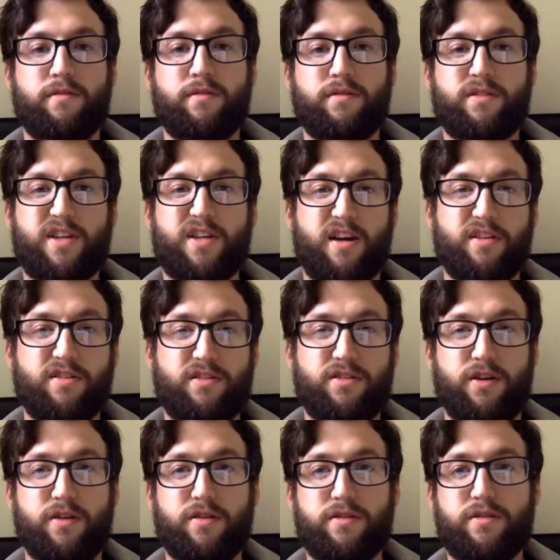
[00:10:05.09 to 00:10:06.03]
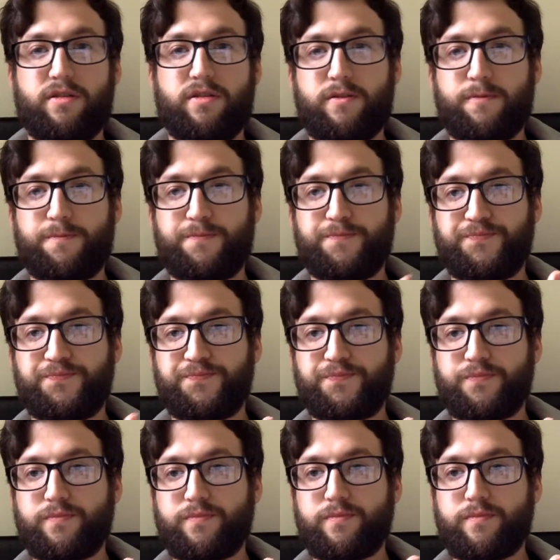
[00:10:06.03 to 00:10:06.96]
It kind of sucks.
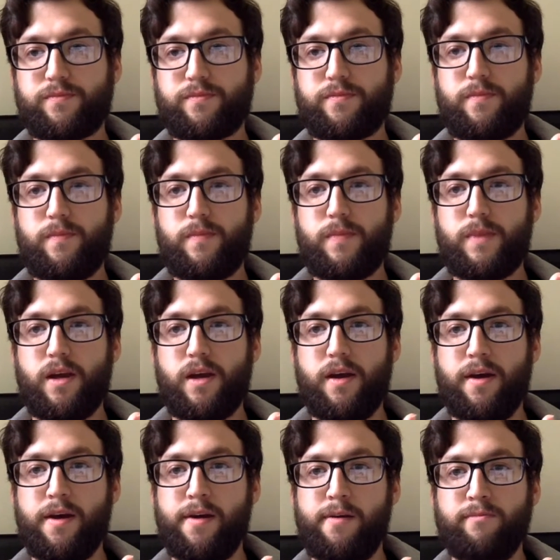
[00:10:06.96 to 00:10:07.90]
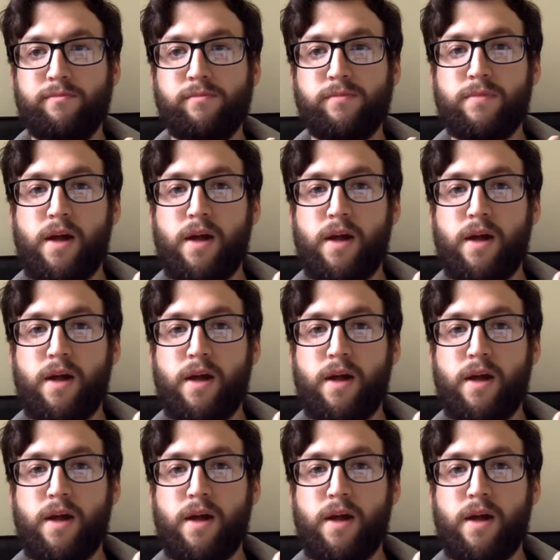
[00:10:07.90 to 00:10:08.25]
Um,